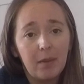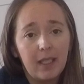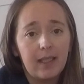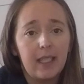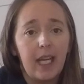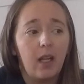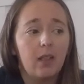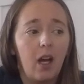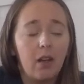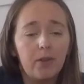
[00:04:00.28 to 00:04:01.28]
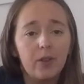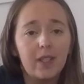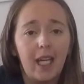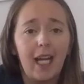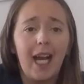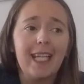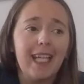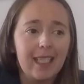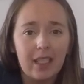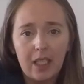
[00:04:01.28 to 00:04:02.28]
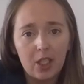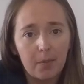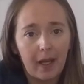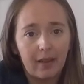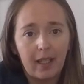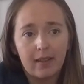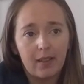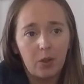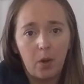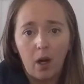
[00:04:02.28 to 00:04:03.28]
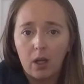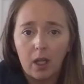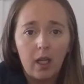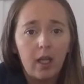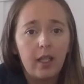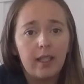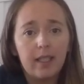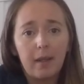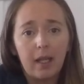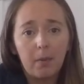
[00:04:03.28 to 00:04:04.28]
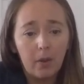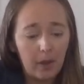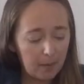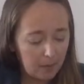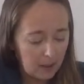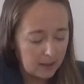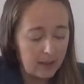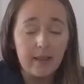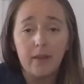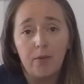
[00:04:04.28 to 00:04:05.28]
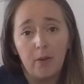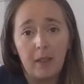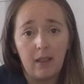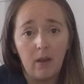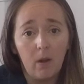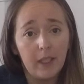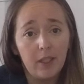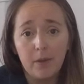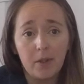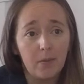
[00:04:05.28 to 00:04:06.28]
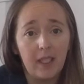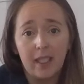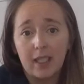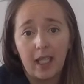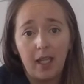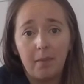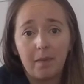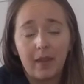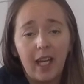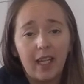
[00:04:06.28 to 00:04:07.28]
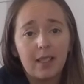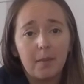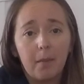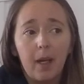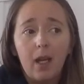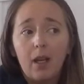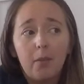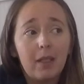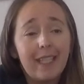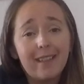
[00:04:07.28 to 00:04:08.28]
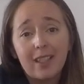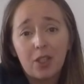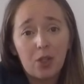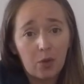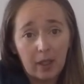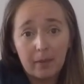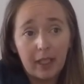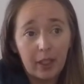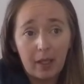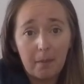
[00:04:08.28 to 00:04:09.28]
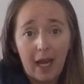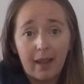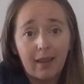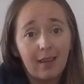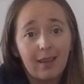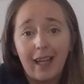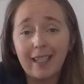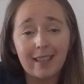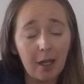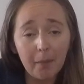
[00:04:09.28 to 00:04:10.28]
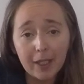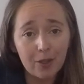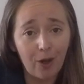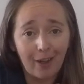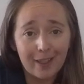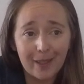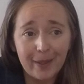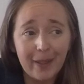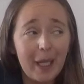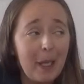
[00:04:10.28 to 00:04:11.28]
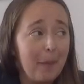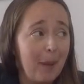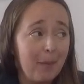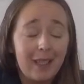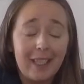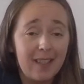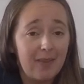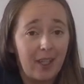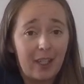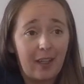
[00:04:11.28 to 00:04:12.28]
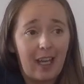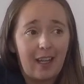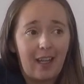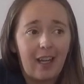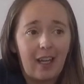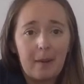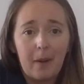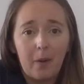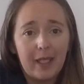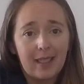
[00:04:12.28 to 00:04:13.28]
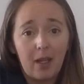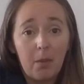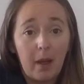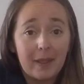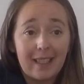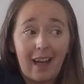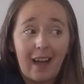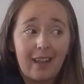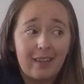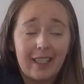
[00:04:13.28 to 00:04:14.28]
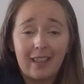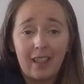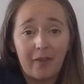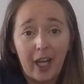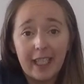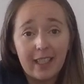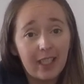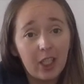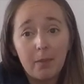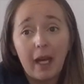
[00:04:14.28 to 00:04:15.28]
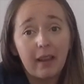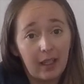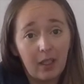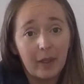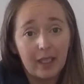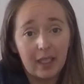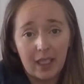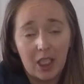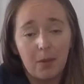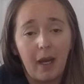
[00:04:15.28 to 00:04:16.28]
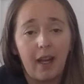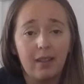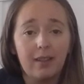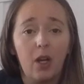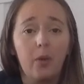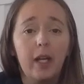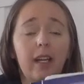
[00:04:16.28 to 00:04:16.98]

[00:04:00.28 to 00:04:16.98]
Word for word: minutes a day. A lot of girls say, I can't teach math, that's too hard. This math program does it for me. All I do is read it to him, and Malia's extremely good at math. That's not my strong suit, but Malia's very good at it, and I always tell moms, listen, if I can teach math, anyone can teach math. So